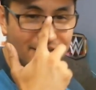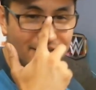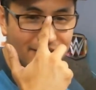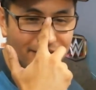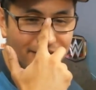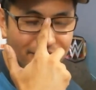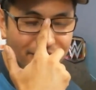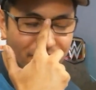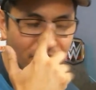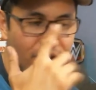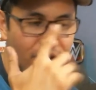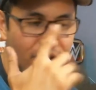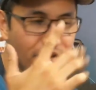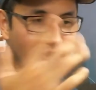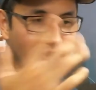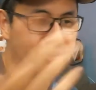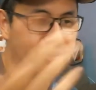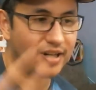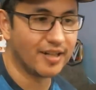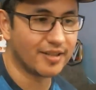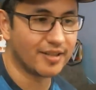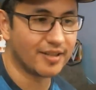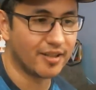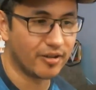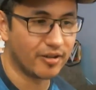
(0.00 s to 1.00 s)
and for other
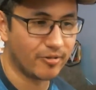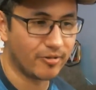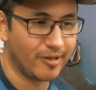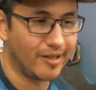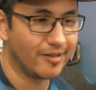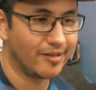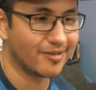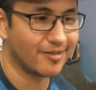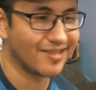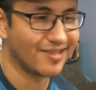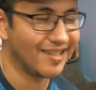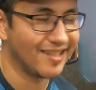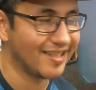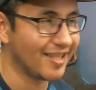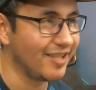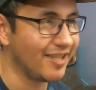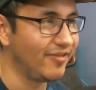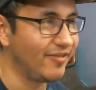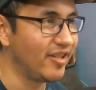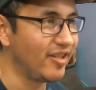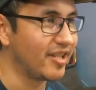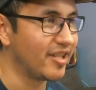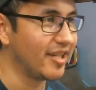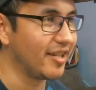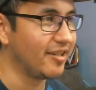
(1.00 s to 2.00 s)
content creators like
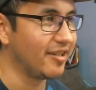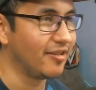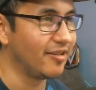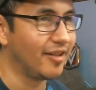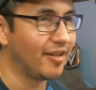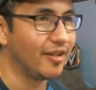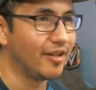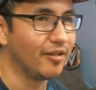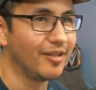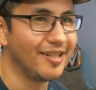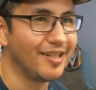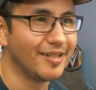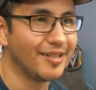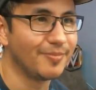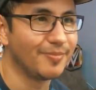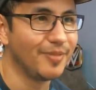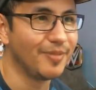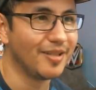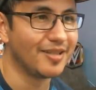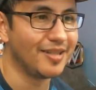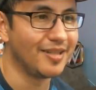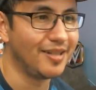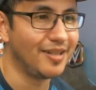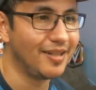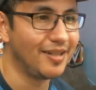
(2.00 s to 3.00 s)
CB Tech, you know, I know he's
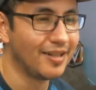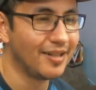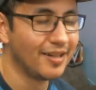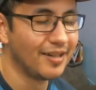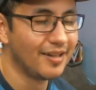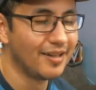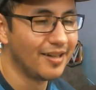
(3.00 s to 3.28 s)
busy,